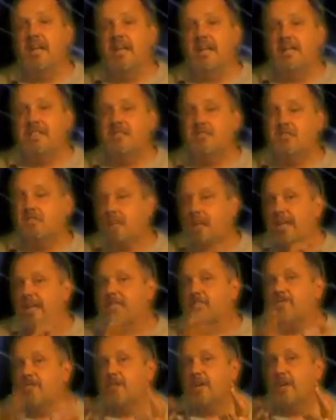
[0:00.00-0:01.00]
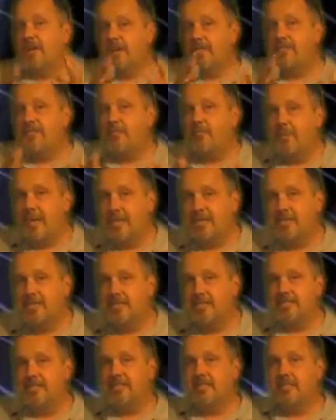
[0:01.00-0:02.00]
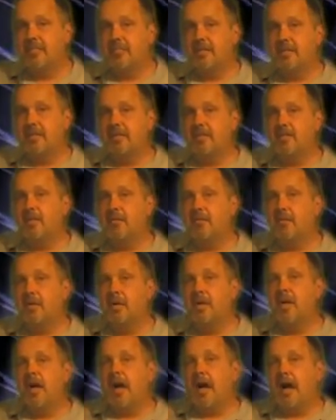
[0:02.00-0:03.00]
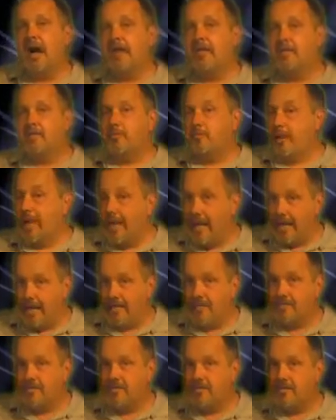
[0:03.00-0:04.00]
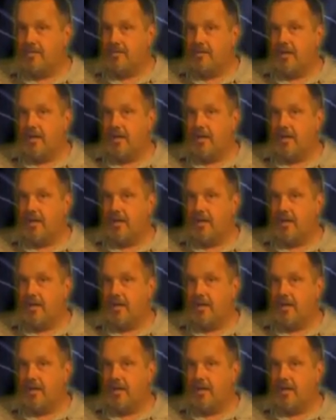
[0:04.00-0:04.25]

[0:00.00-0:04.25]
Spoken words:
It's transferring information to somebody who either pays